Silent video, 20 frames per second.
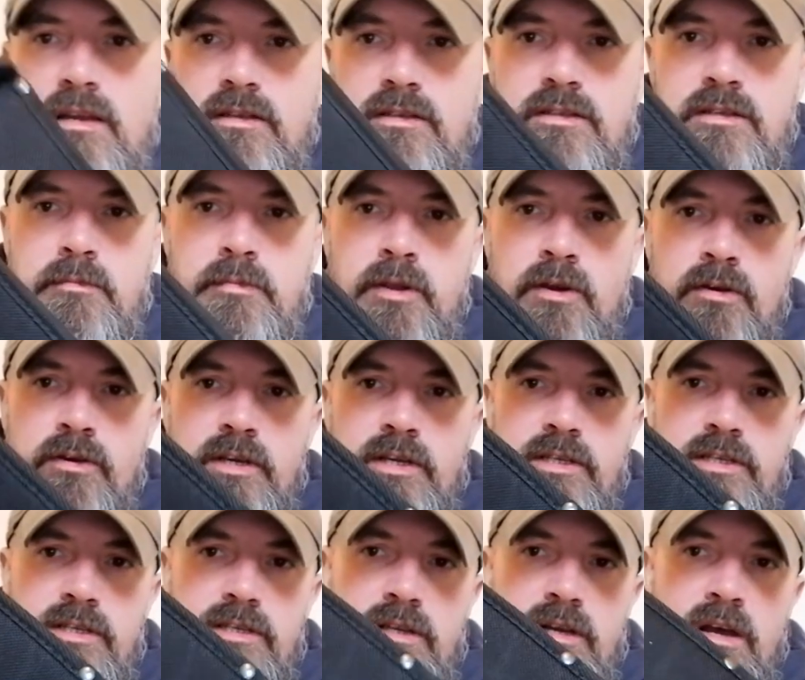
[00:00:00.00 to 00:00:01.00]
To be
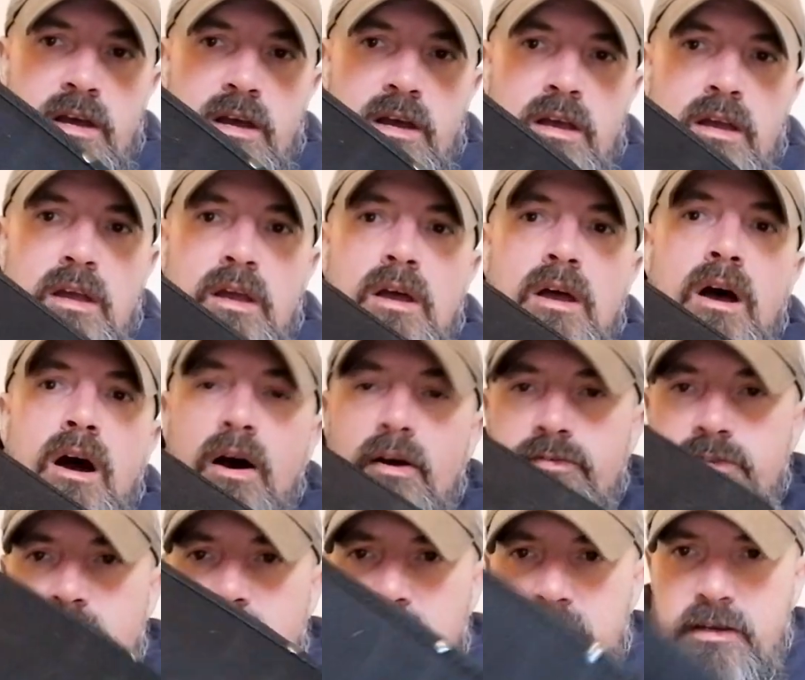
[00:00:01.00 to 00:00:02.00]
honest, I've
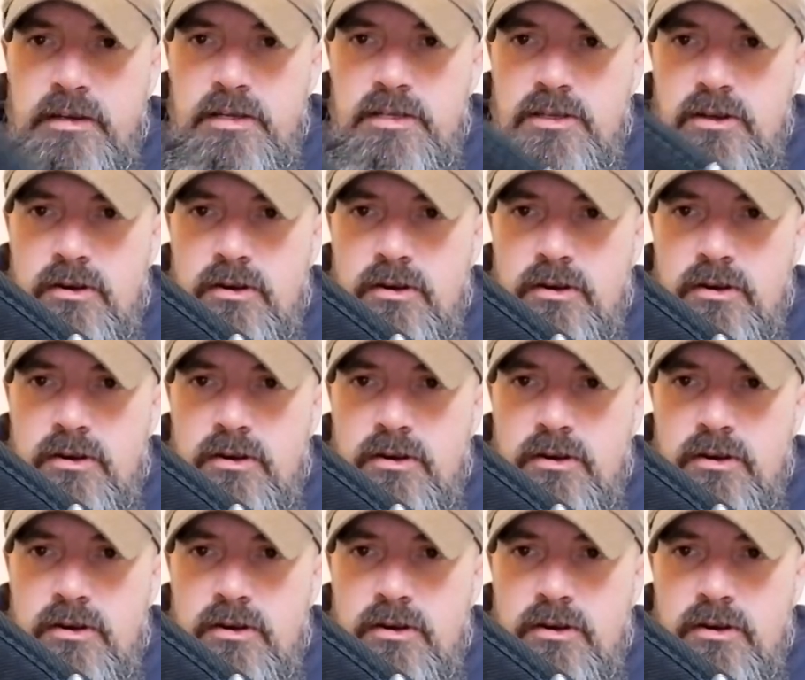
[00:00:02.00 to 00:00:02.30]
taken this